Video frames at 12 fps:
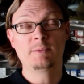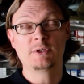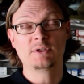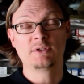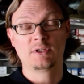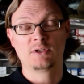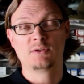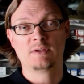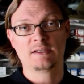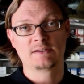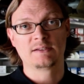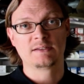much in
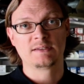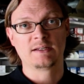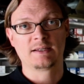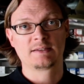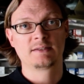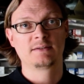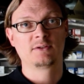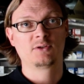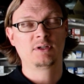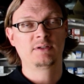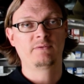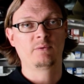2006, the
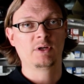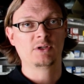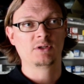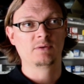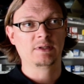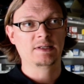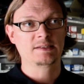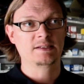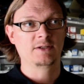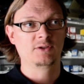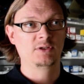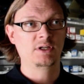transfer ratio in the
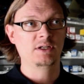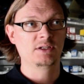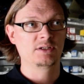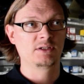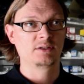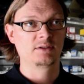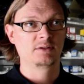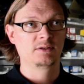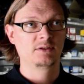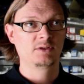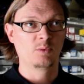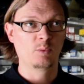STI changed
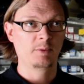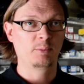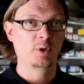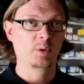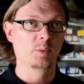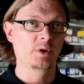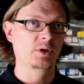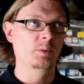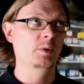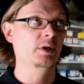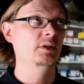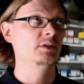to
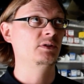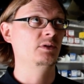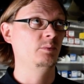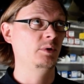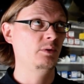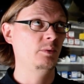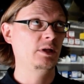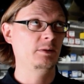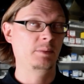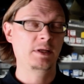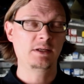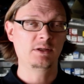1.1:1. So the rear ring
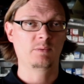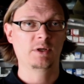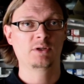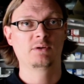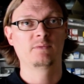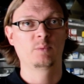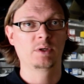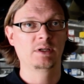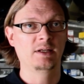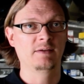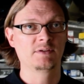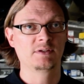and pinion ratio of the rear
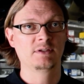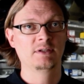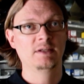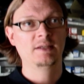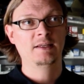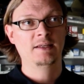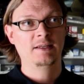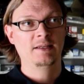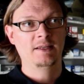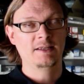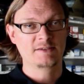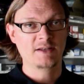diffs
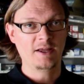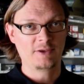is not